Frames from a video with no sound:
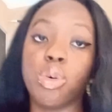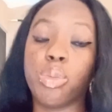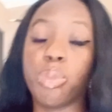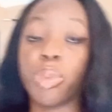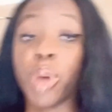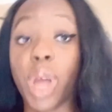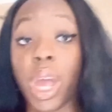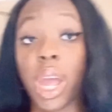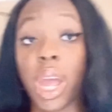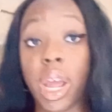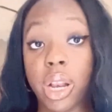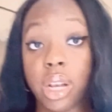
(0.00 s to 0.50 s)
up
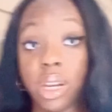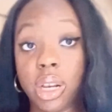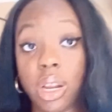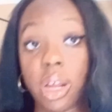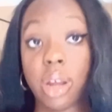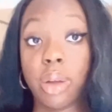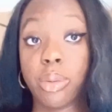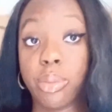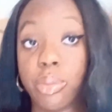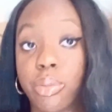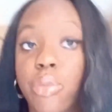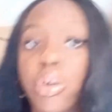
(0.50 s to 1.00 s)
and
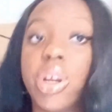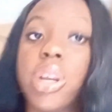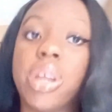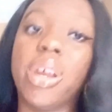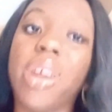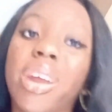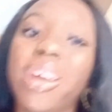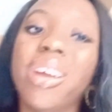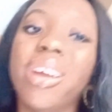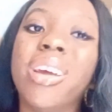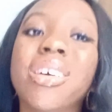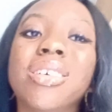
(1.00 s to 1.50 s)
I'm
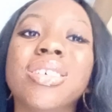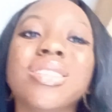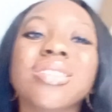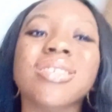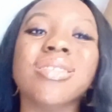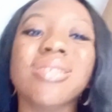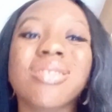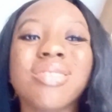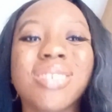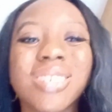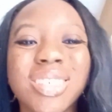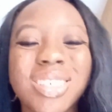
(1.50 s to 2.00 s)
ready.
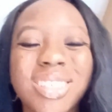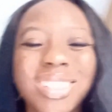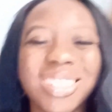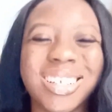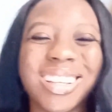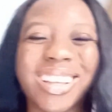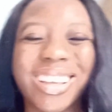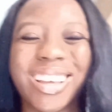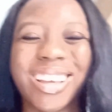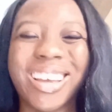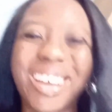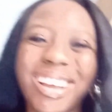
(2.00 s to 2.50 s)
So
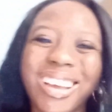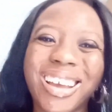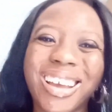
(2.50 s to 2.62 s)
yeah